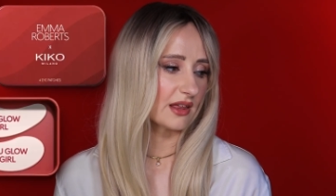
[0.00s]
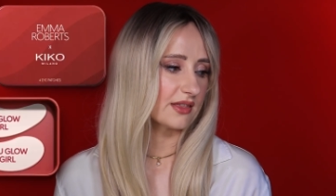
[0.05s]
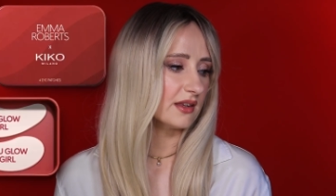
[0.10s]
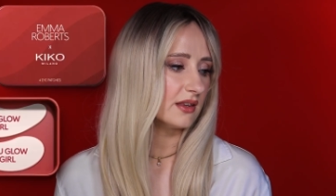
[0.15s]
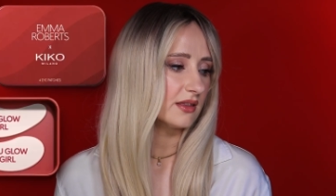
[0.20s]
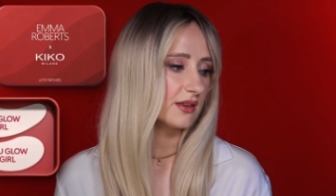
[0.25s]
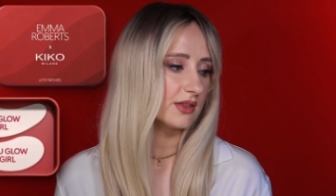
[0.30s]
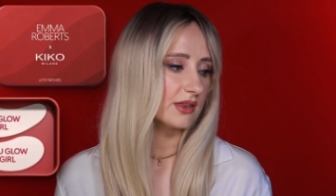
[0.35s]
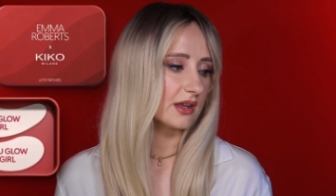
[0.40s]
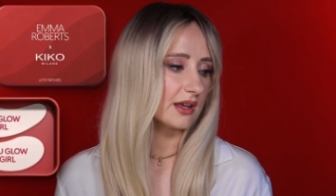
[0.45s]
I
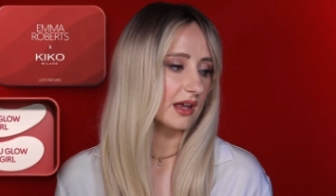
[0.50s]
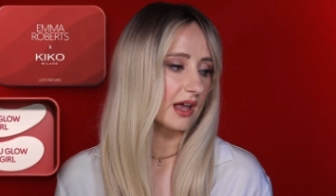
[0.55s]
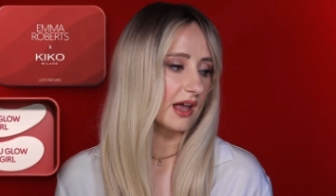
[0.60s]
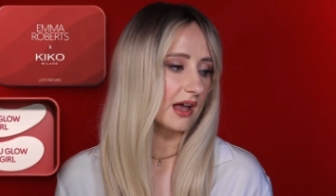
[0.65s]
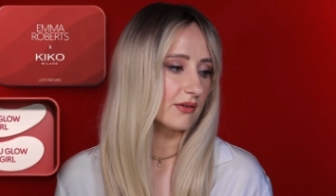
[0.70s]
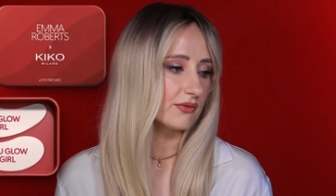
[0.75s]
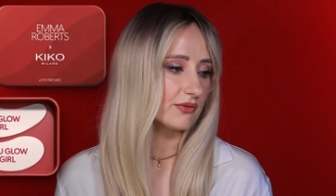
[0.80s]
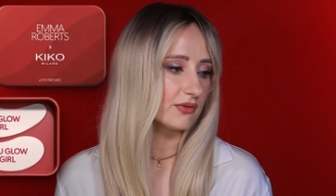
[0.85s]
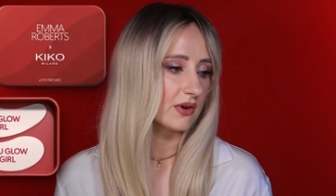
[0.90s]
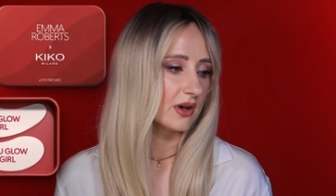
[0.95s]
think that they
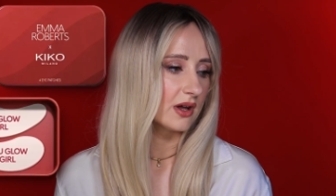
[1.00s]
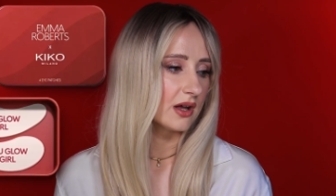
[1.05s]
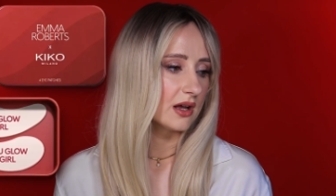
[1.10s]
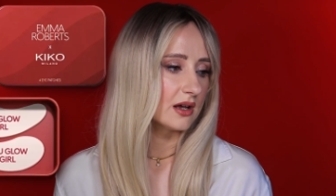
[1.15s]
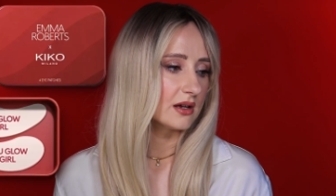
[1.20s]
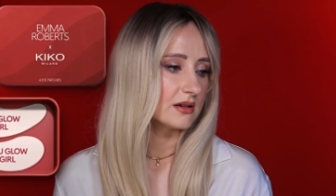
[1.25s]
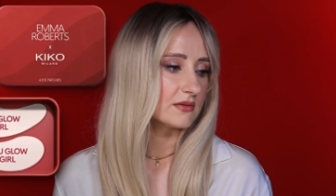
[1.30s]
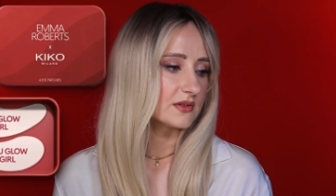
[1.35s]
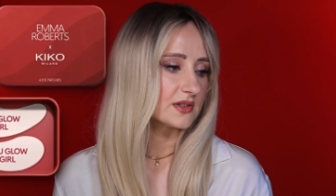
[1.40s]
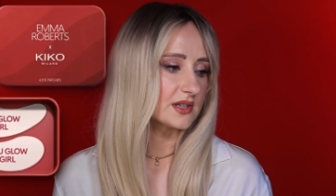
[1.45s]
have
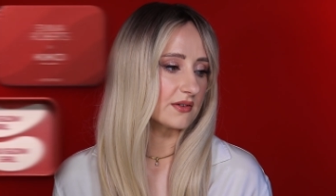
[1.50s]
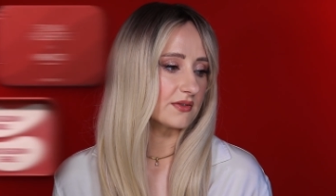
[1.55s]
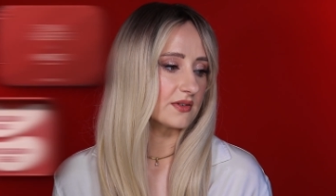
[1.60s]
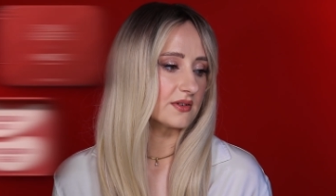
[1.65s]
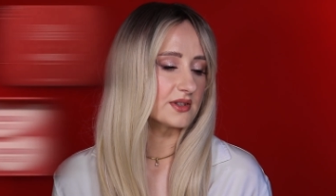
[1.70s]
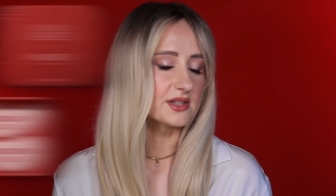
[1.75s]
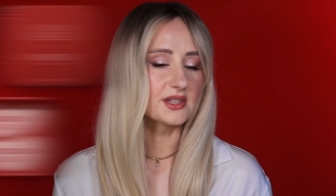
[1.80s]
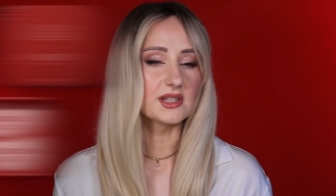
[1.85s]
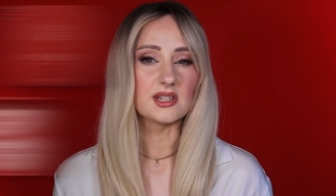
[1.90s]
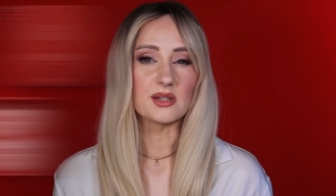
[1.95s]

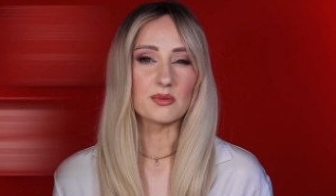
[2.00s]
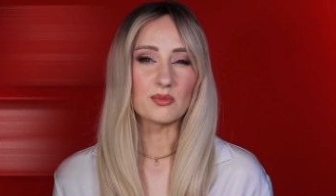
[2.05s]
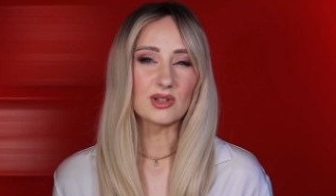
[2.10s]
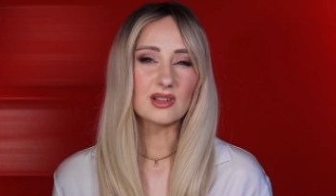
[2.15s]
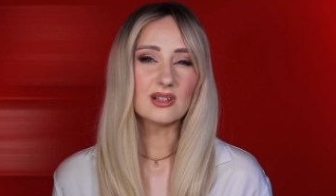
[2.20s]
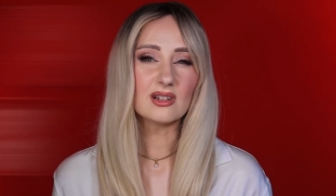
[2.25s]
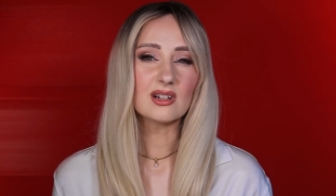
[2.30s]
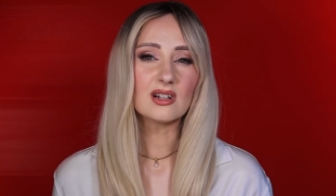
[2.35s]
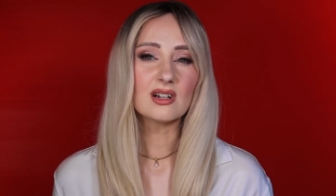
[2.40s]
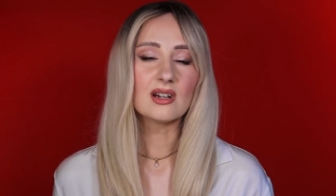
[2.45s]
something
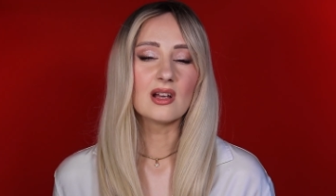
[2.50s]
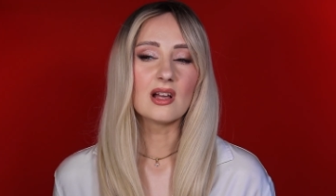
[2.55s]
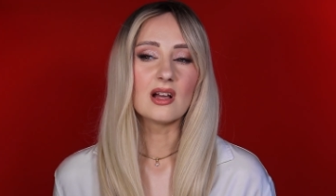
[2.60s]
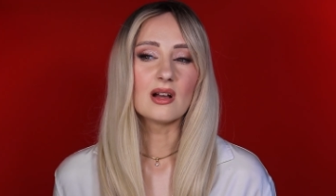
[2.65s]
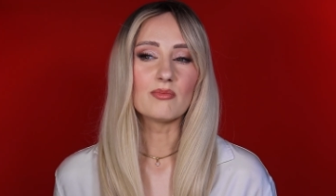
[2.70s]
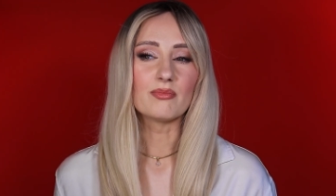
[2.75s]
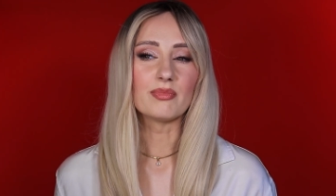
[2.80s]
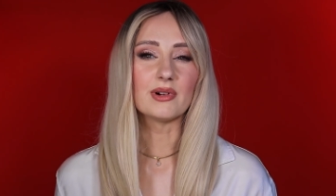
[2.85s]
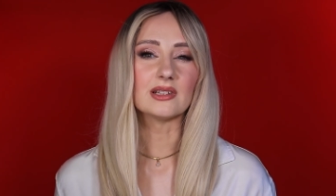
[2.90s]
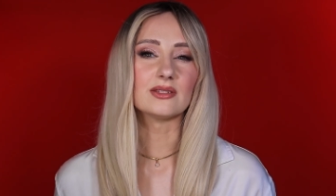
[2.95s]
similar,
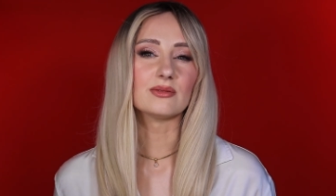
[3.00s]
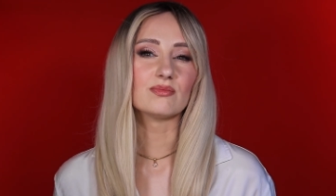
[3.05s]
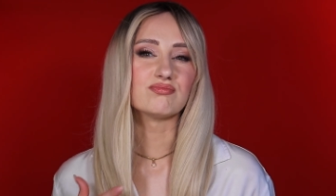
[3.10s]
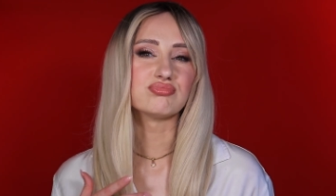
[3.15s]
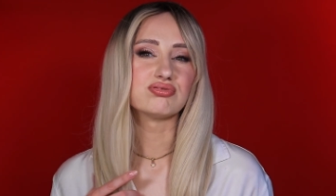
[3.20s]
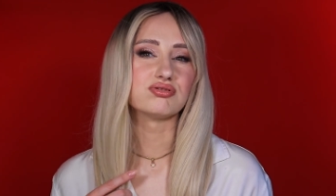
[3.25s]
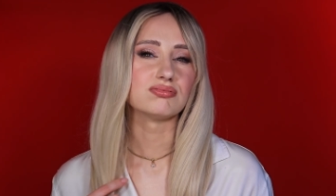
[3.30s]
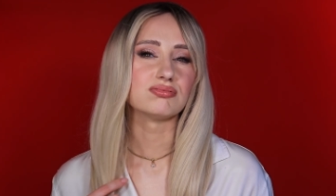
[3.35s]
but